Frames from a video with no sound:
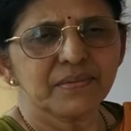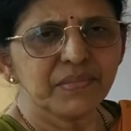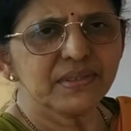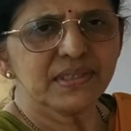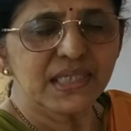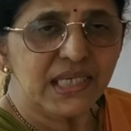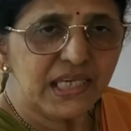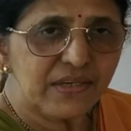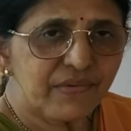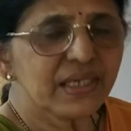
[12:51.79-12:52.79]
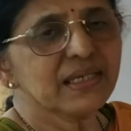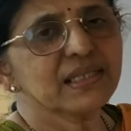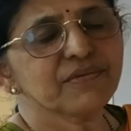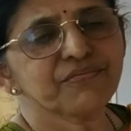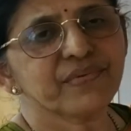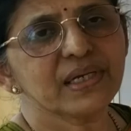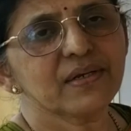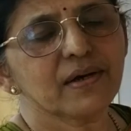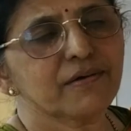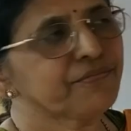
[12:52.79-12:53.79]
Means even in the field
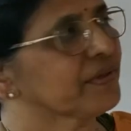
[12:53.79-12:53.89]
of